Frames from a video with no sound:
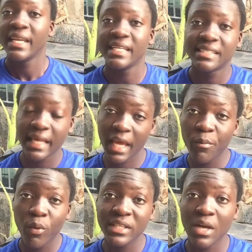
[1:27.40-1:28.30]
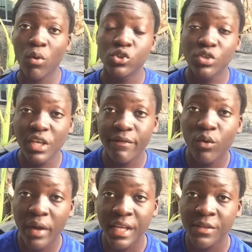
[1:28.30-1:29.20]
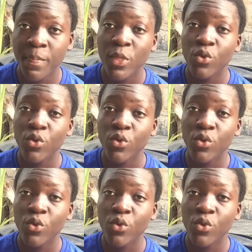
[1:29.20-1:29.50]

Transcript: The second point I want to give you is,